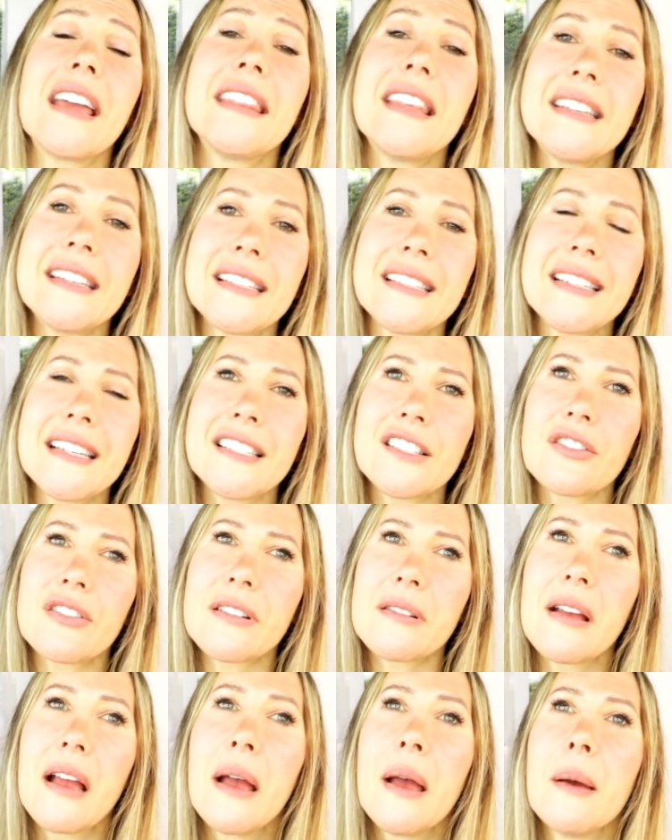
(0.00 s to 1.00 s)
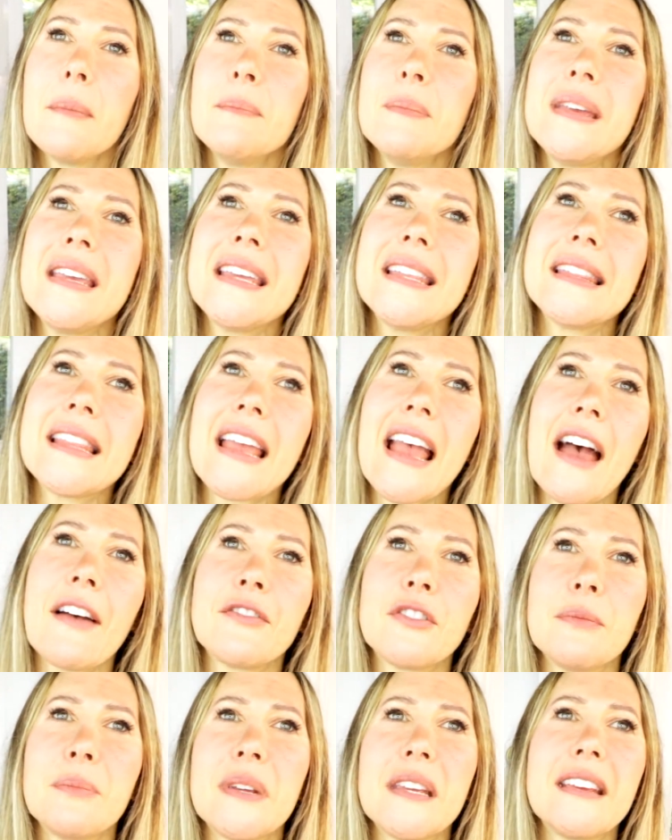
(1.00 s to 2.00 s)
And that doesn't necessarily mean they
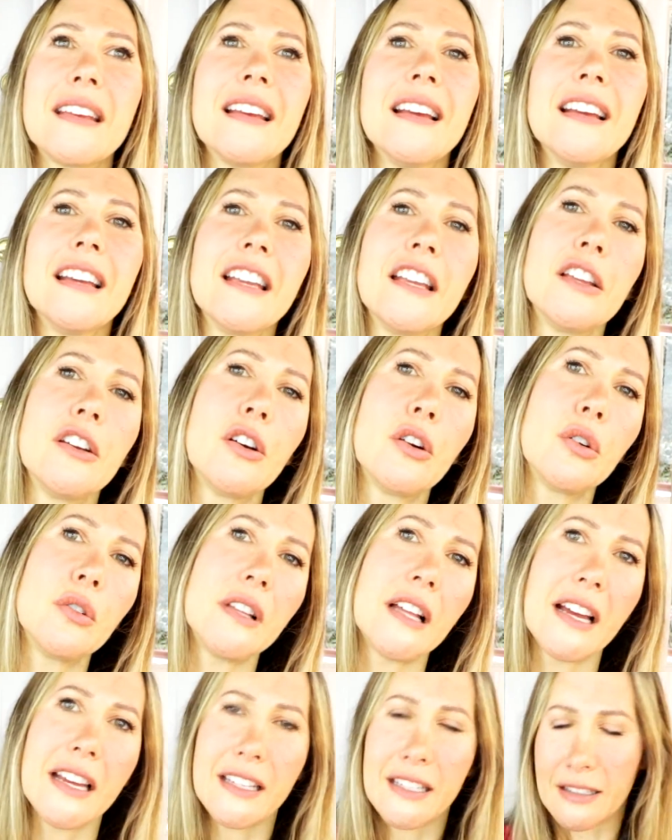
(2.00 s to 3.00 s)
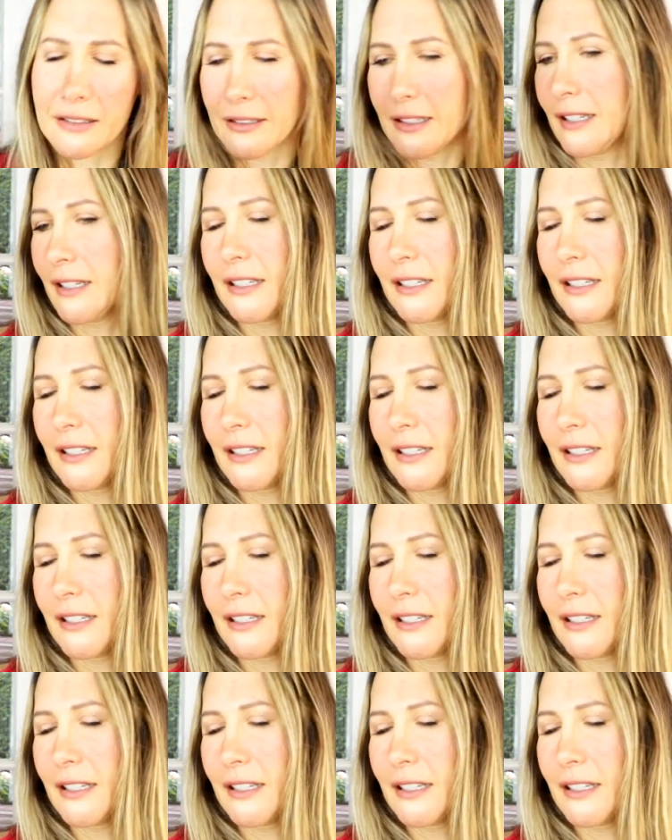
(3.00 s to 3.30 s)
have to be, like